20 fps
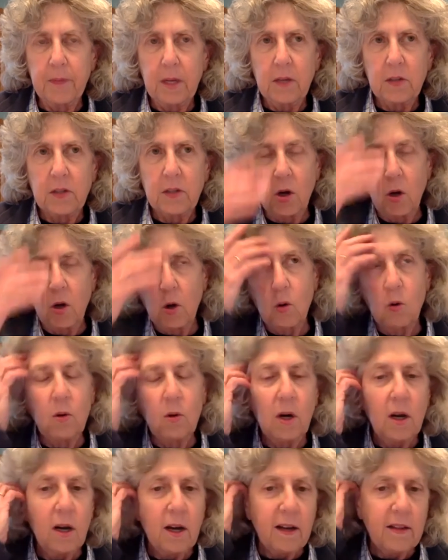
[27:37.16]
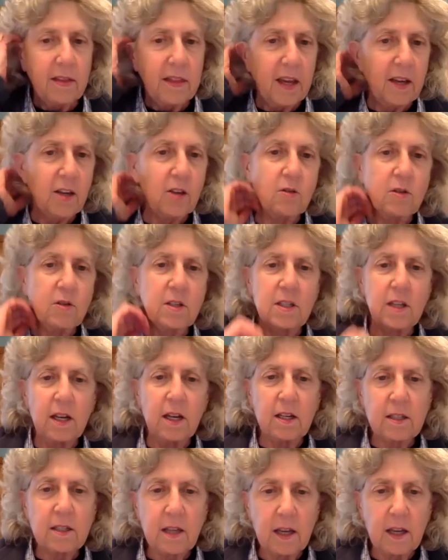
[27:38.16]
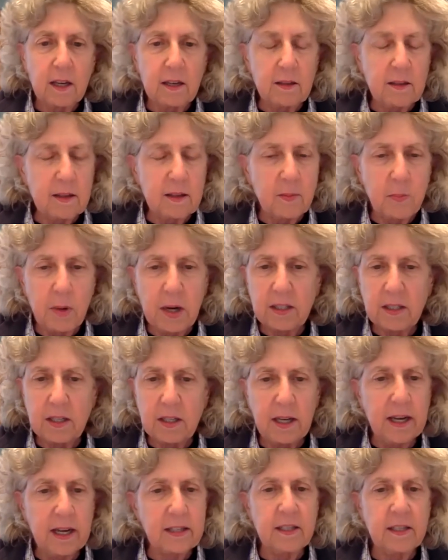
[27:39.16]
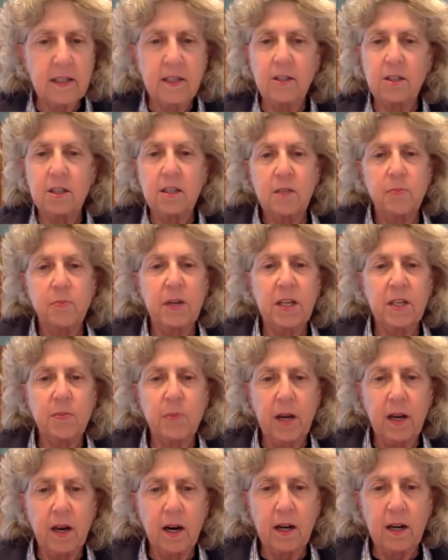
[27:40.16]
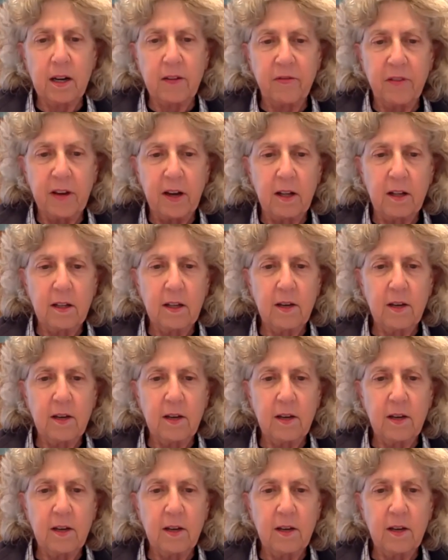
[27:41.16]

So thank you, Dennis. The Boston accent just makes my heart gefell.